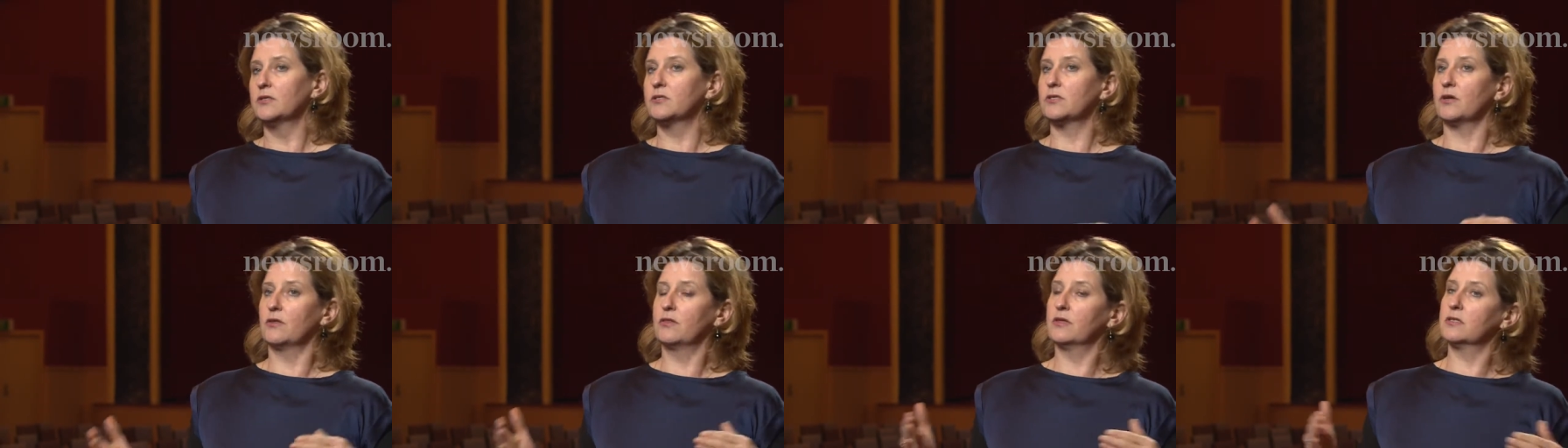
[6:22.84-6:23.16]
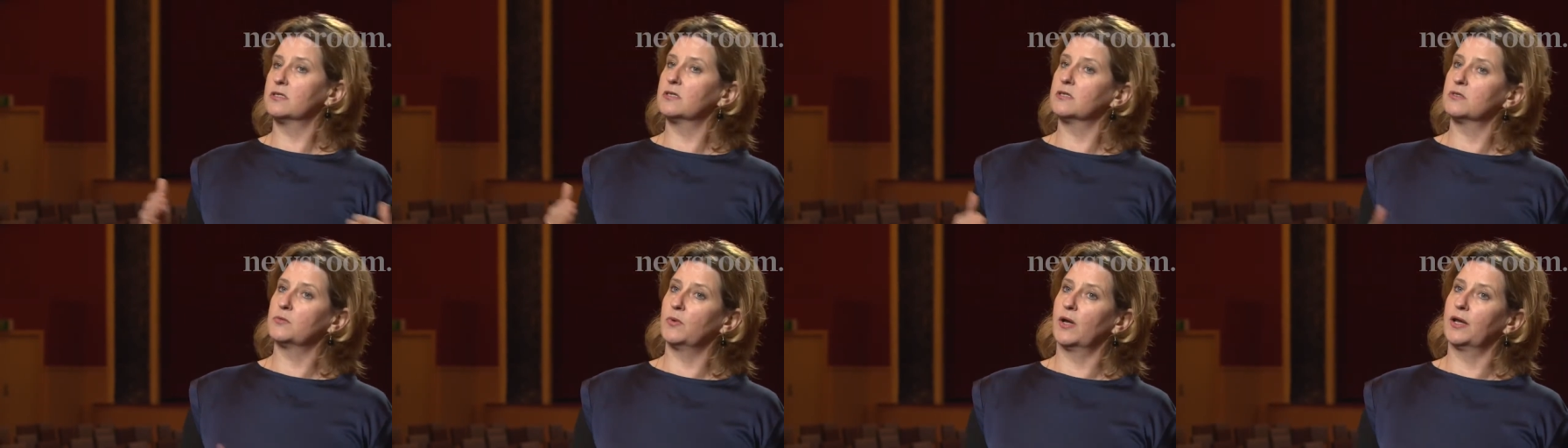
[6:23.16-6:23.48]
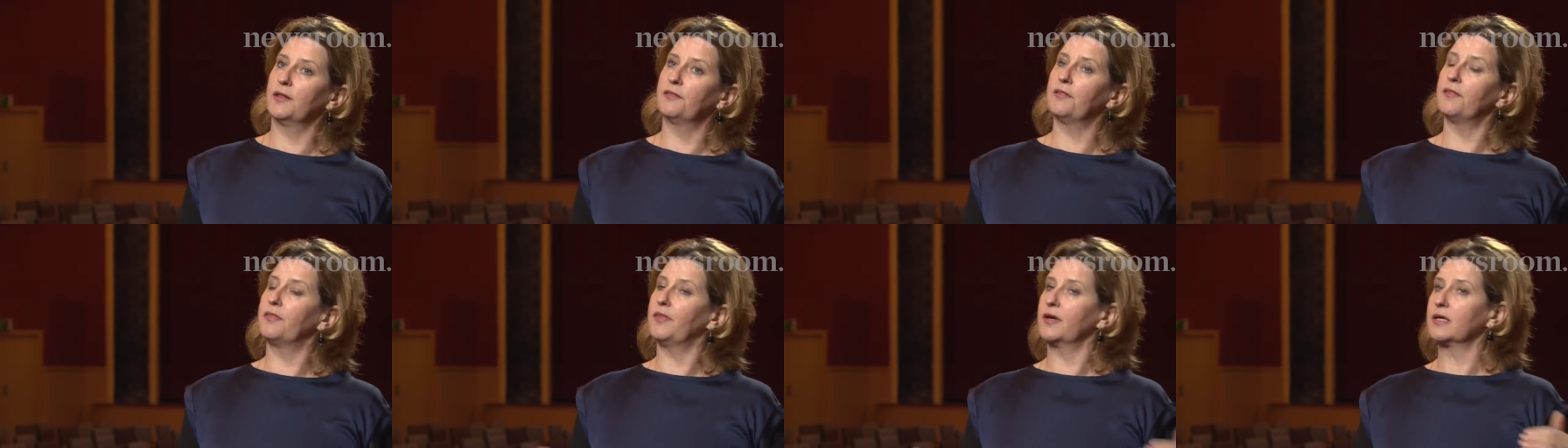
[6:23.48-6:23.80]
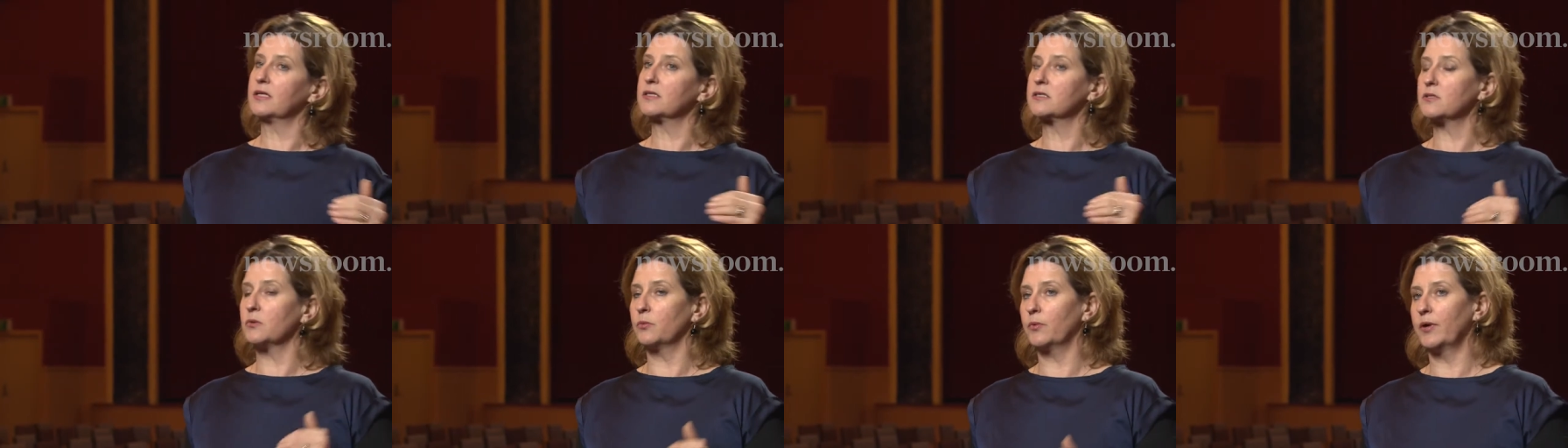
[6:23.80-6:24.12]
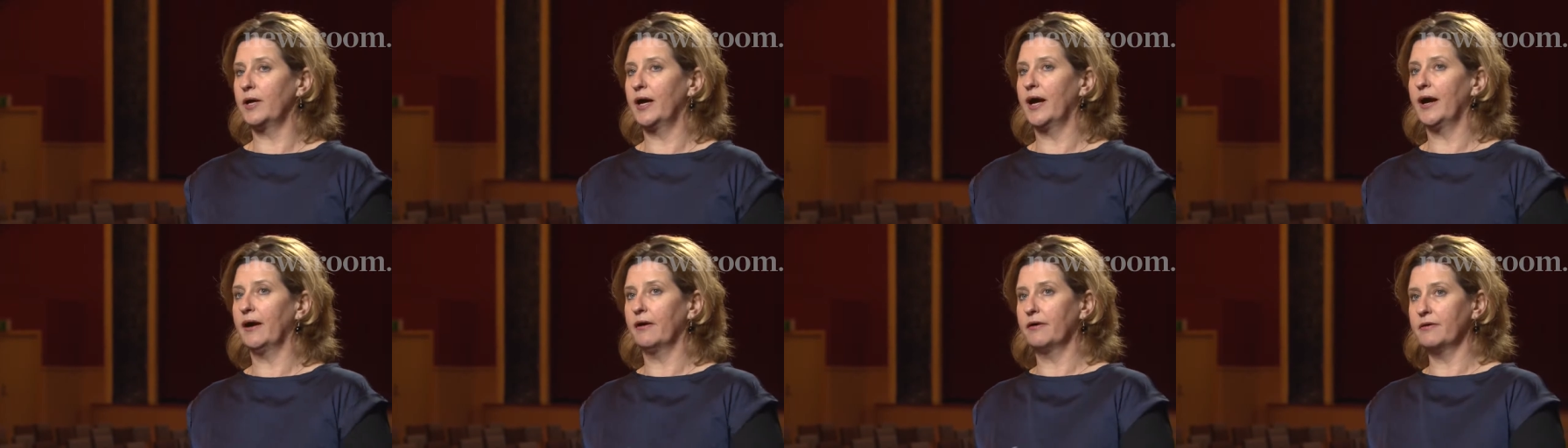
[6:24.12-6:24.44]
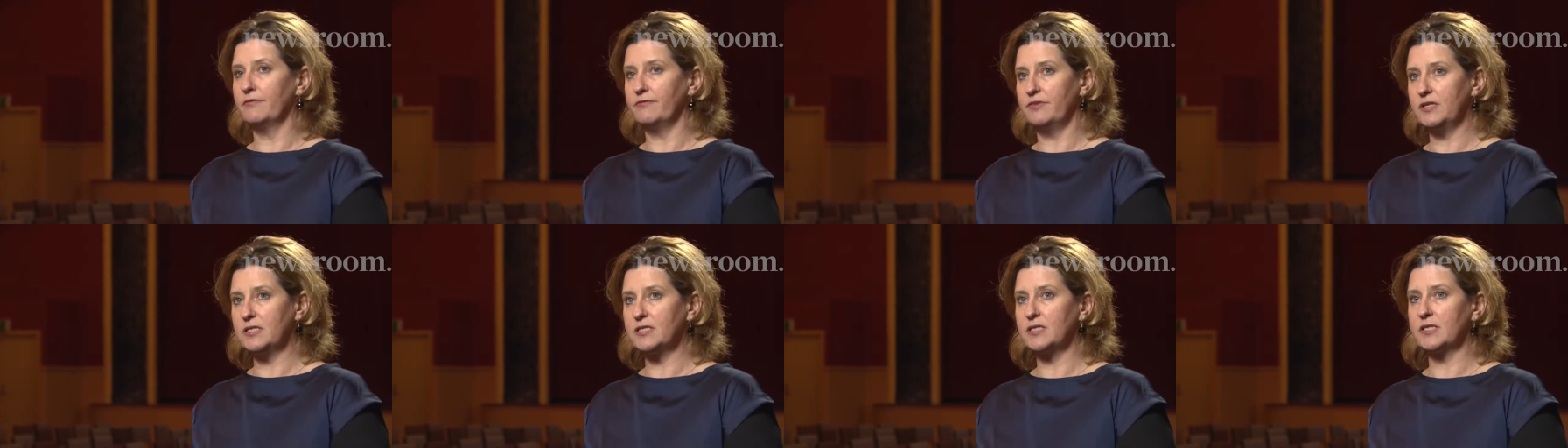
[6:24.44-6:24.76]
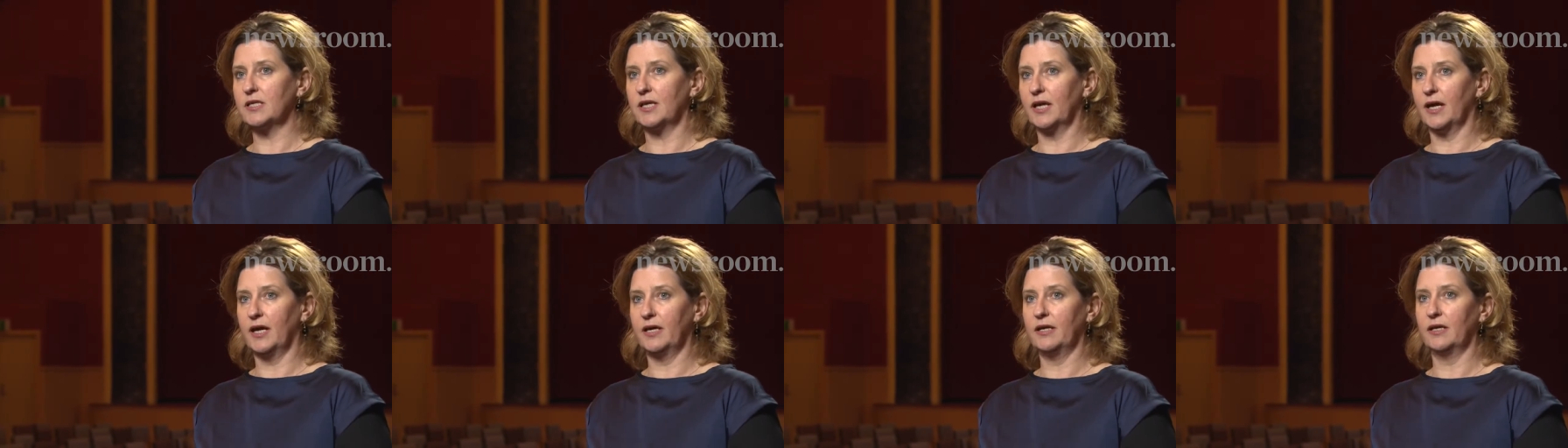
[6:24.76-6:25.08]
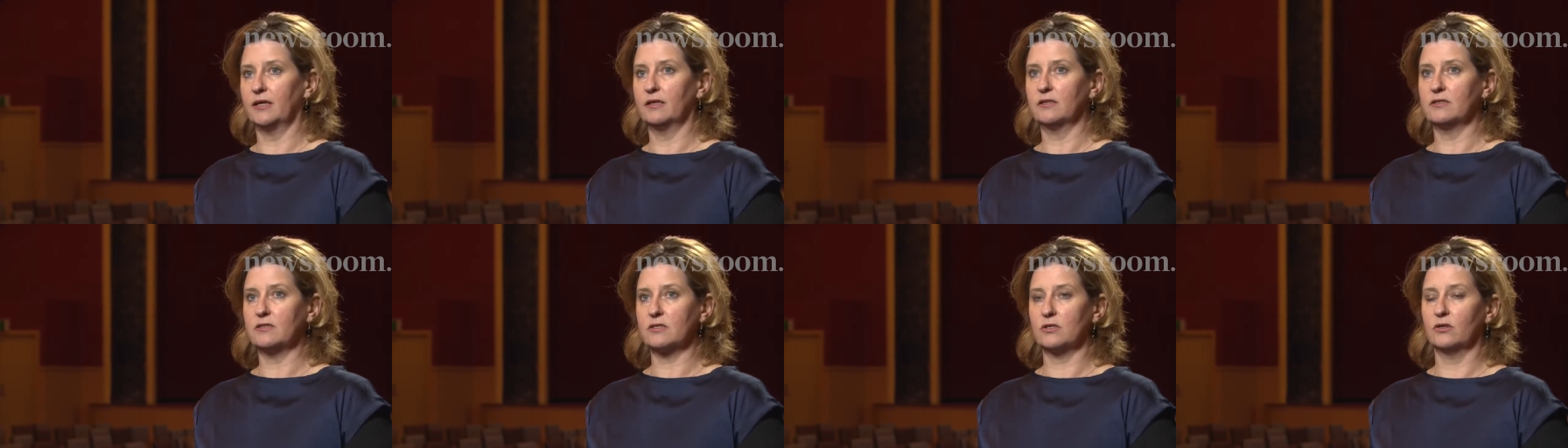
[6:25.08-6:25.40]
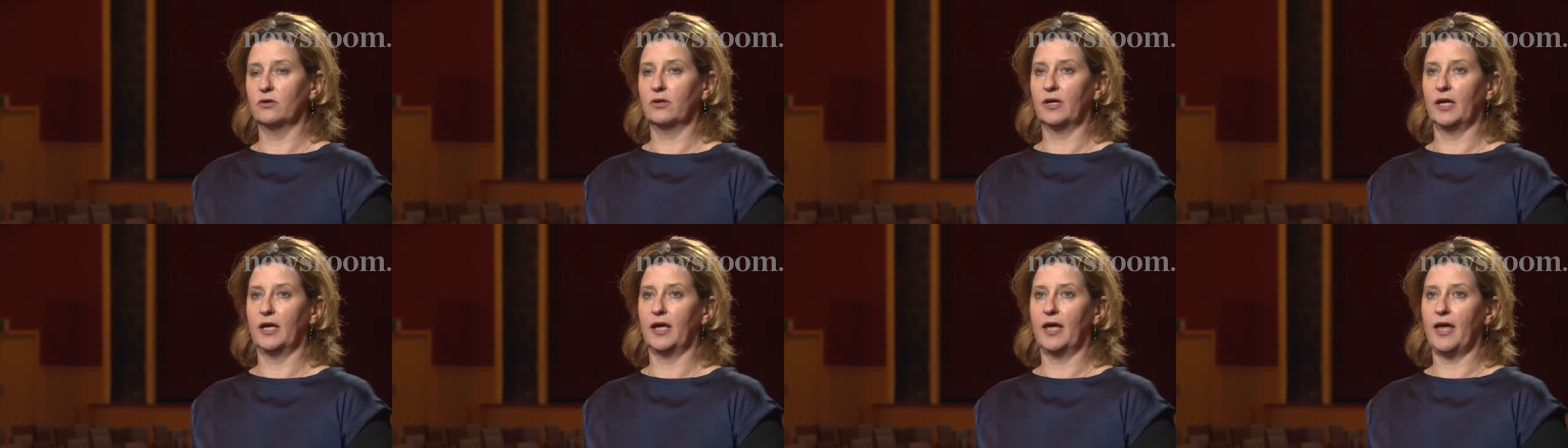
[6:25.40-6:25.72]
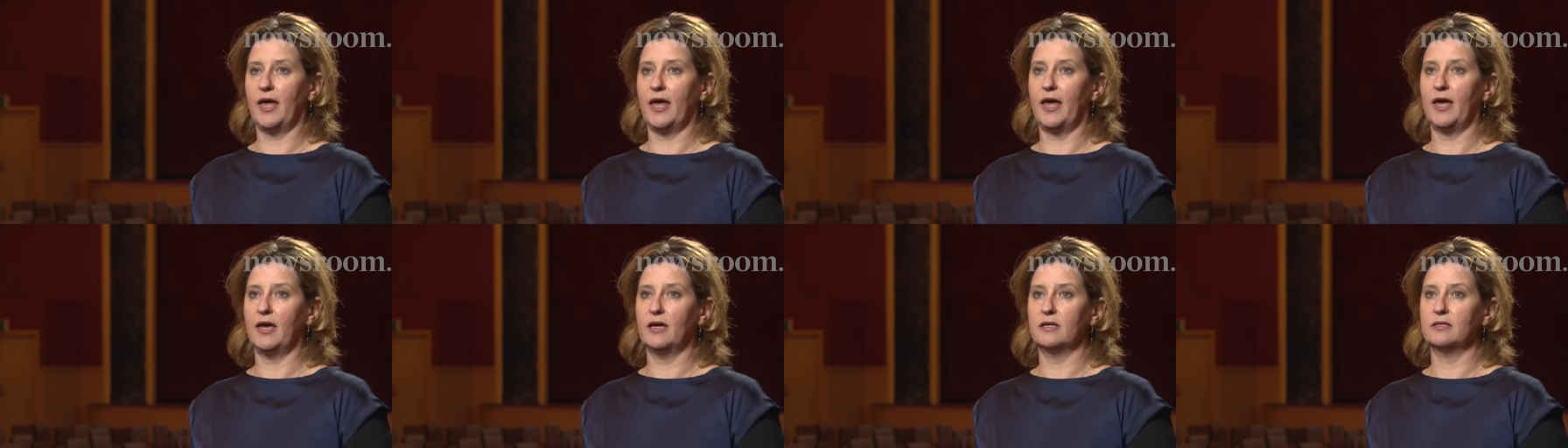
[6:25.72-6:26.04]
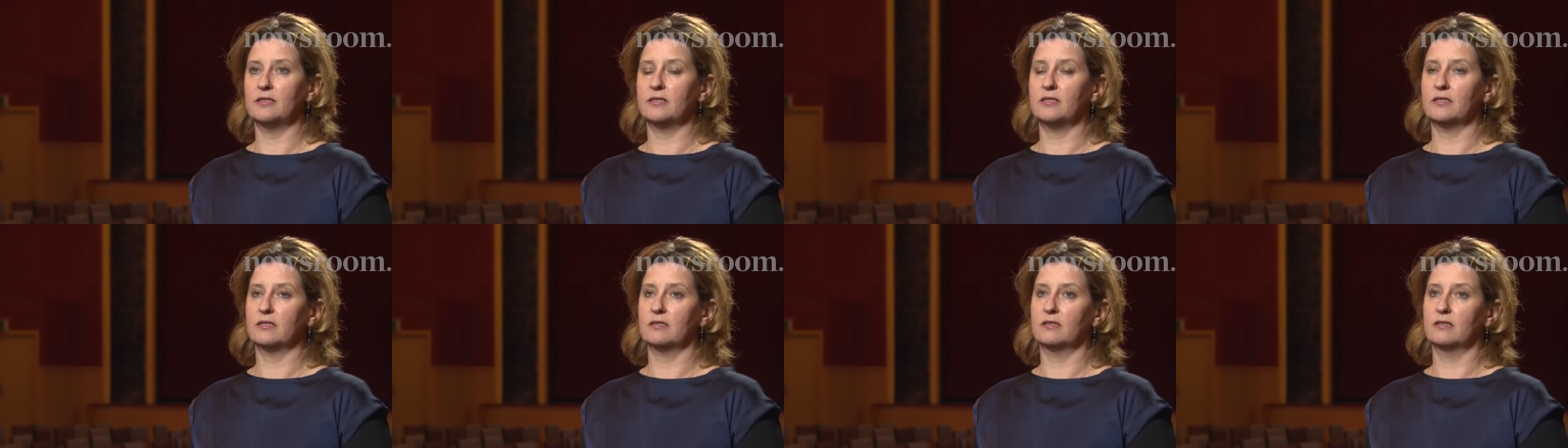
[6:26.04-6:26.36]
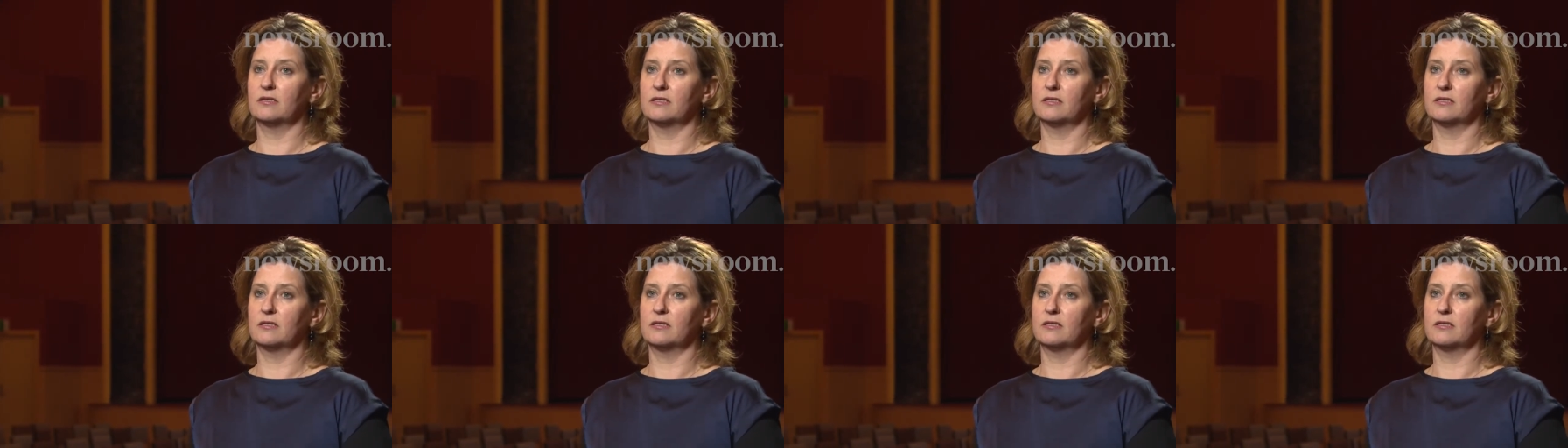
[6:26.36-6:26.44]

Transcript: So this is one of the things that we are investigating is looking at